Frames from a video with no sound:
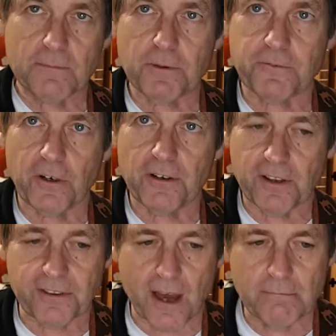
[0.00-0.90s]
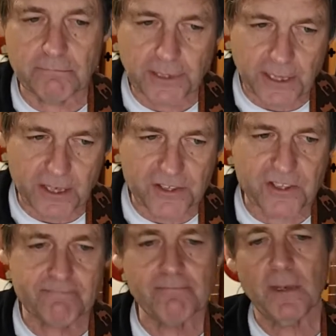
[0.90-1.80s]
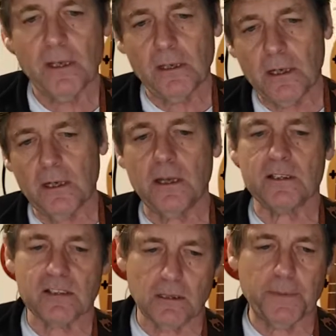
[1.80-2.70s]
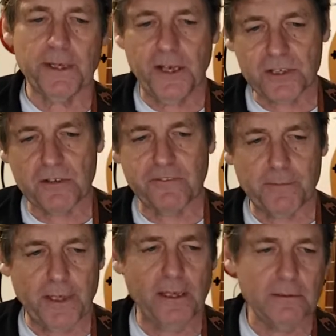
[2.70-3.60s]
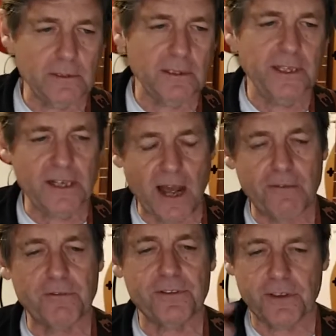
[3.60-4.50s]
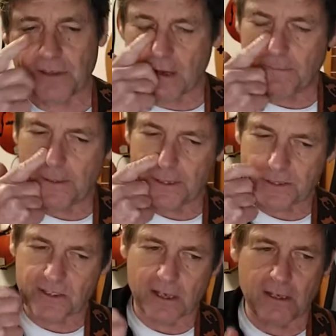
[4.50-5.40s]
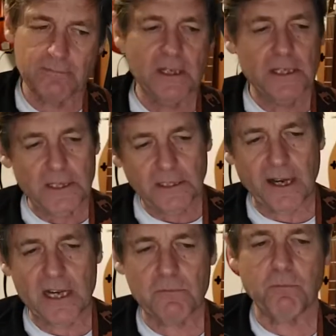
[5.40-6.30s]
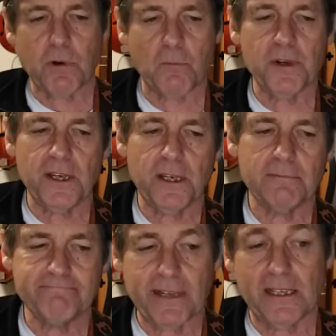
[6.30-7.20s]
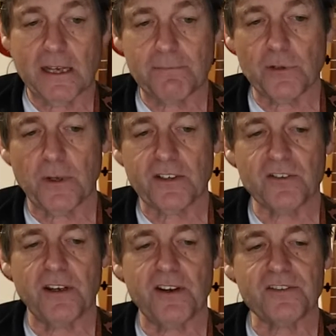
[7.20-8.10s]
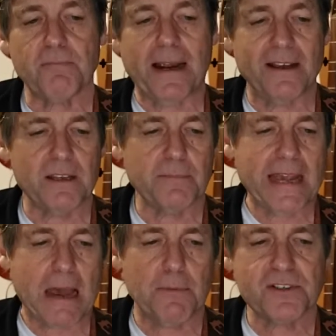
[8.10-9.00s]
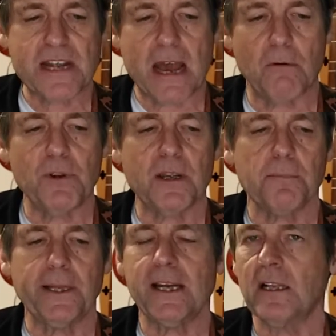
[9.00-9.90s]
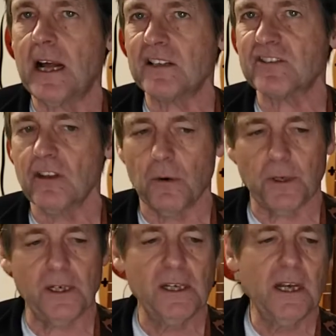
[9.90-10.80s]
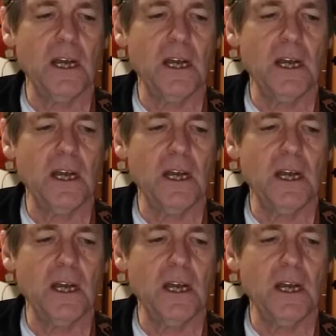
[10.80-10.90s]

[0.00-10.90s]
Prefer the thumb because it's a little bit easier for me, and lead off with the thumb is kind of what we end up doing. So there's Boil Them Cabbage Down. We can play it a lot slower